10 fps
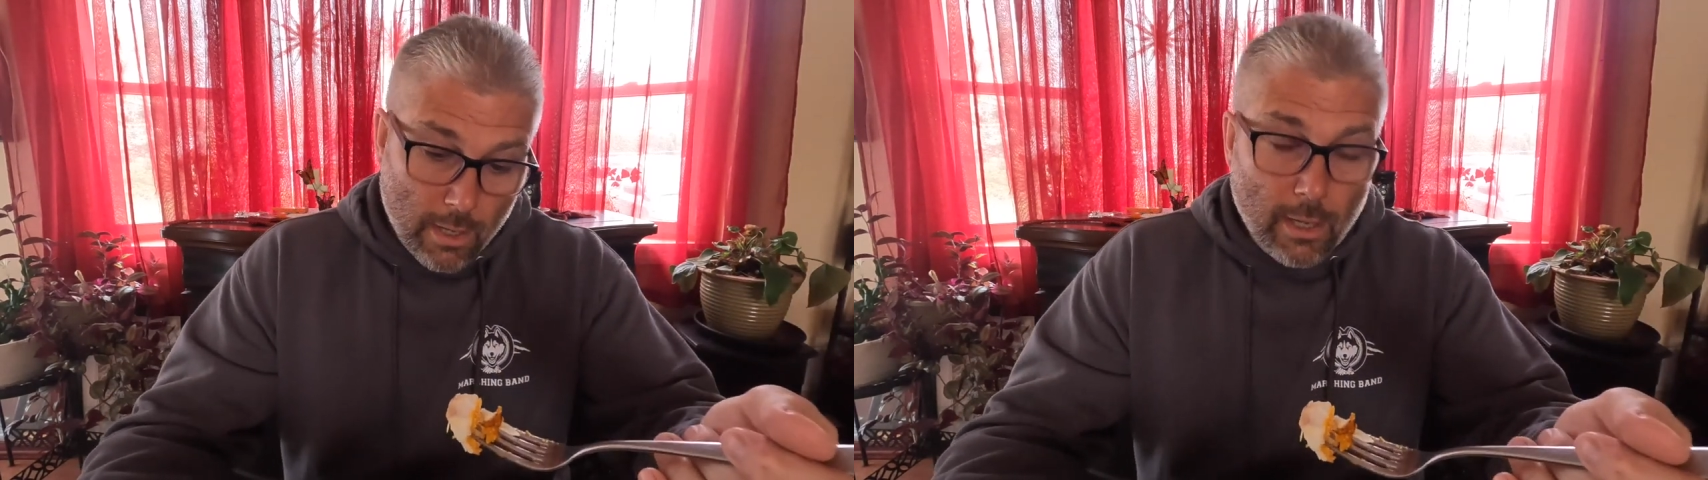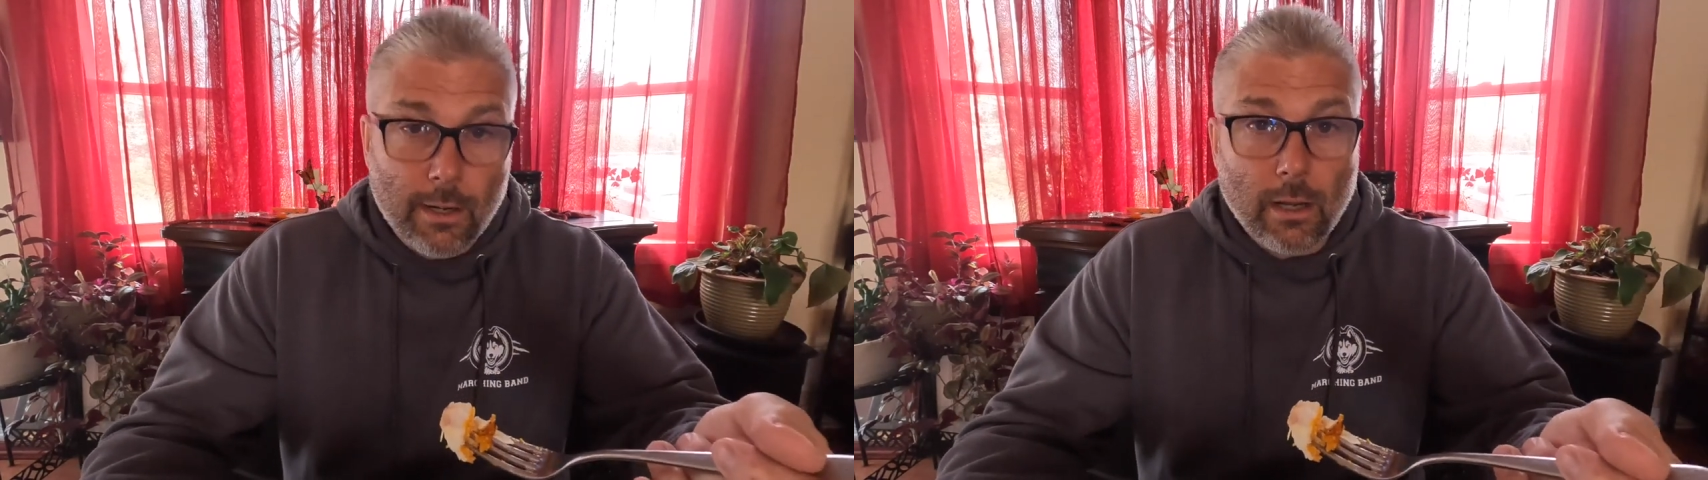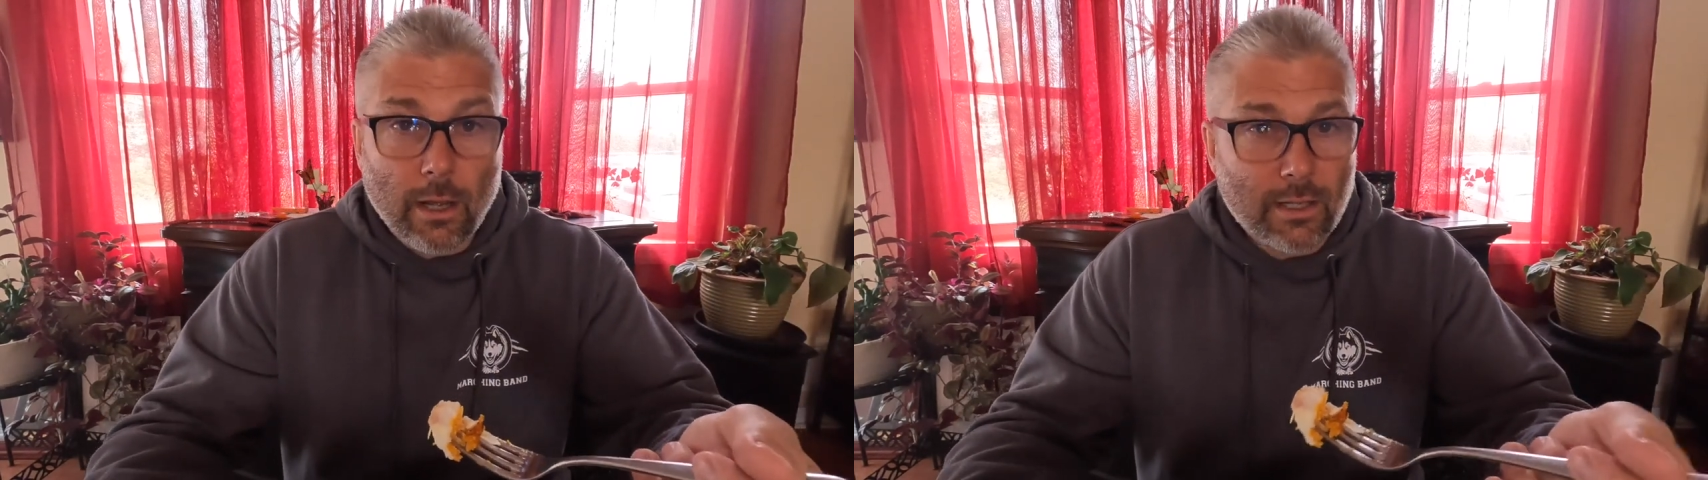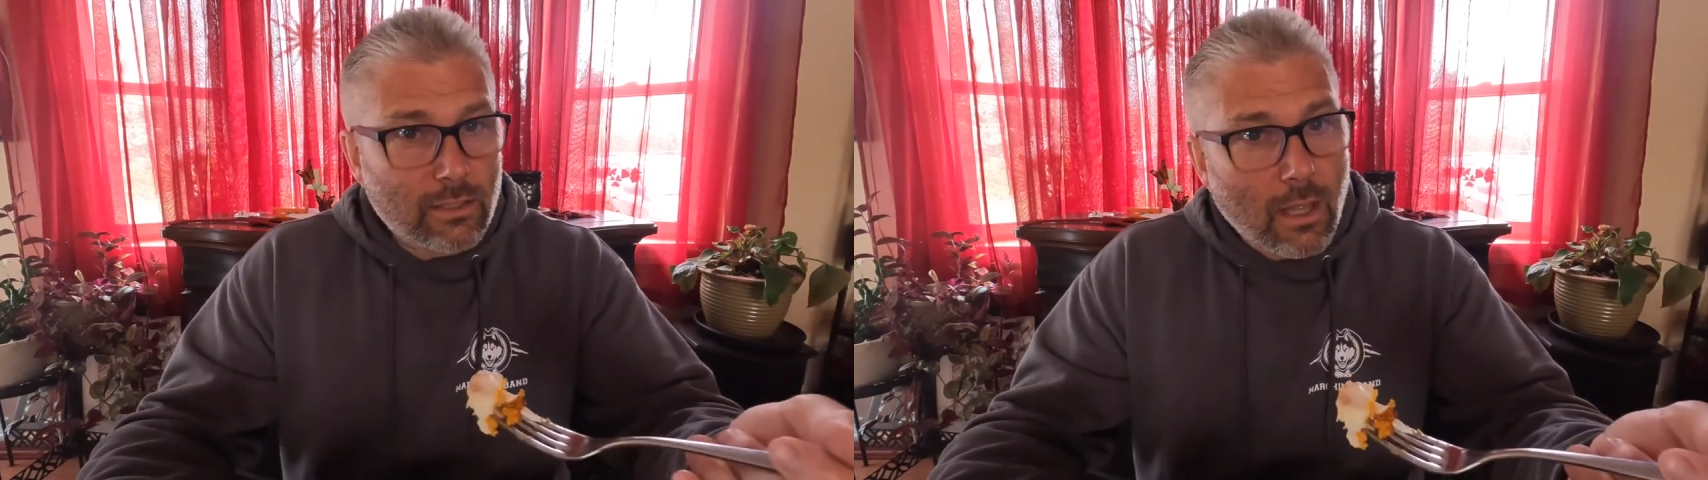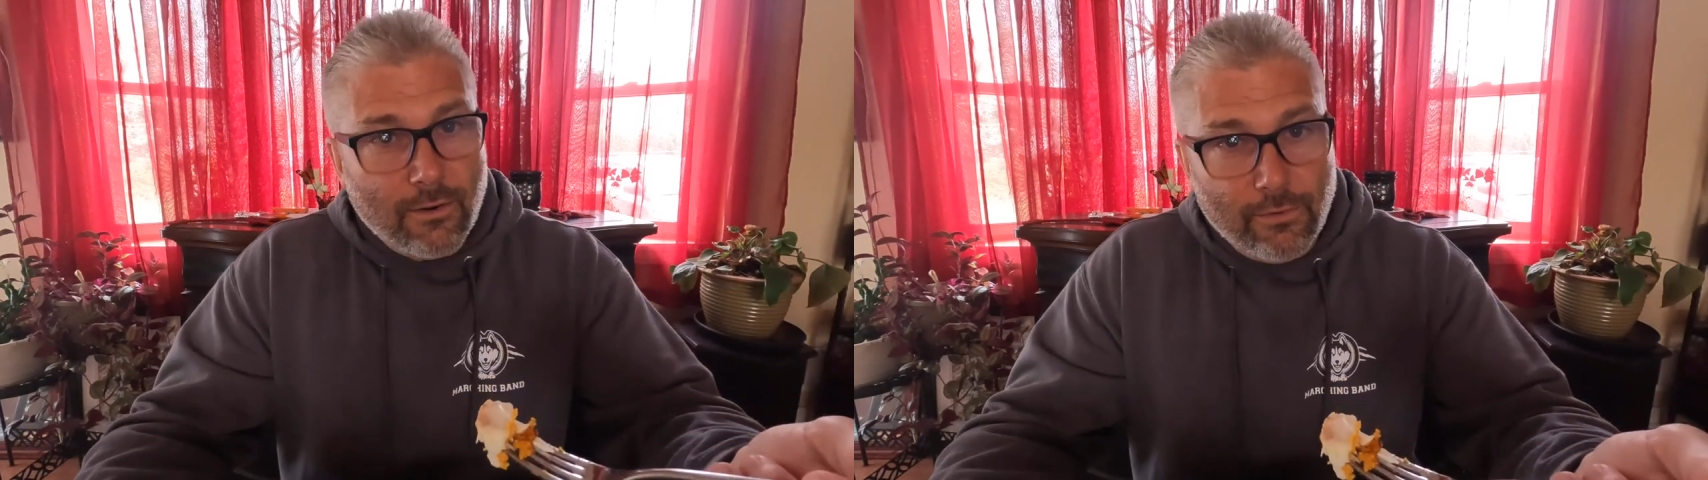And uh, it's
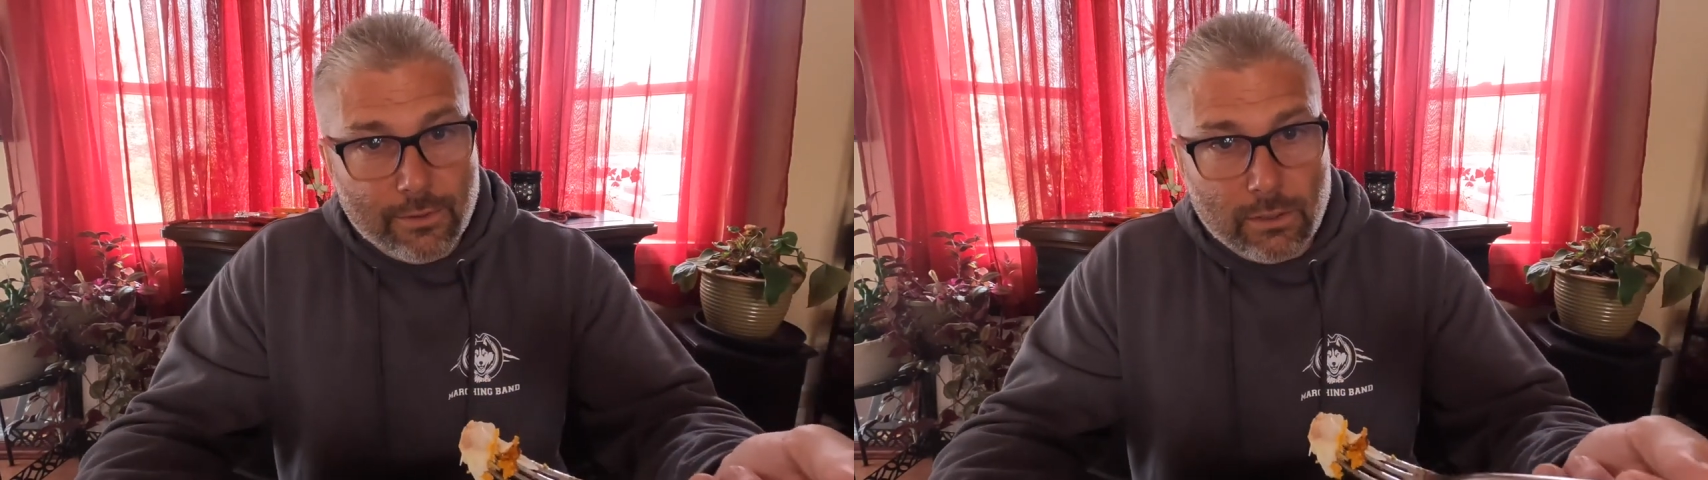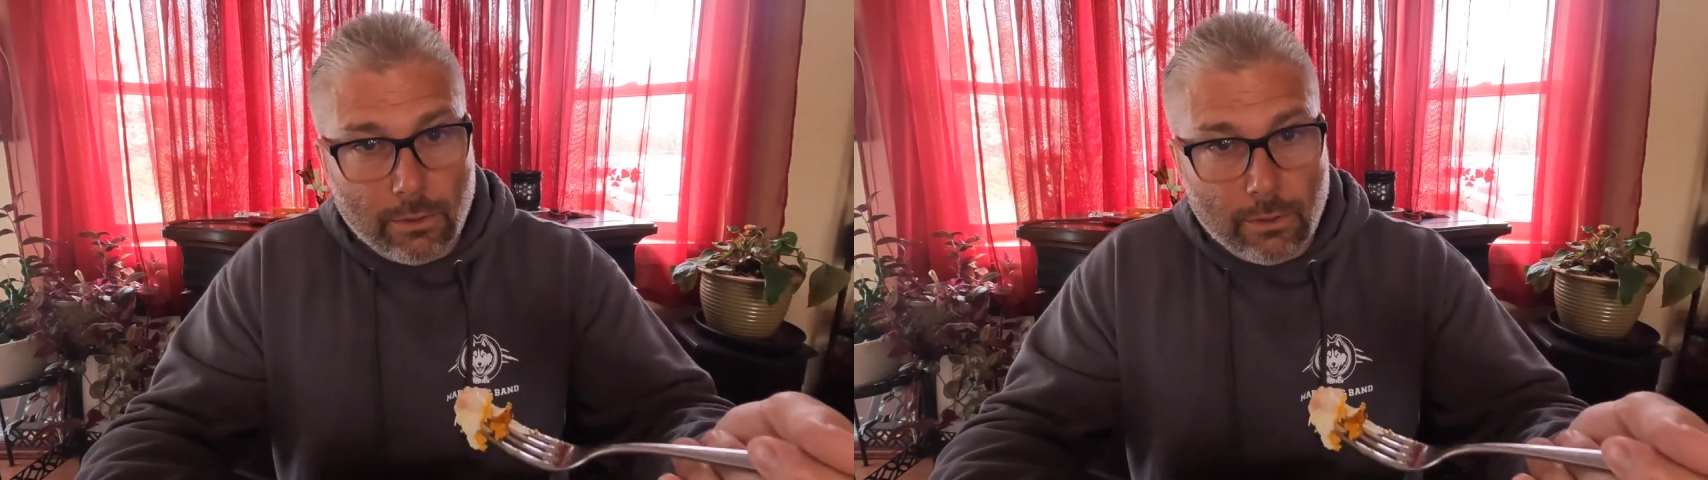a lot of fun to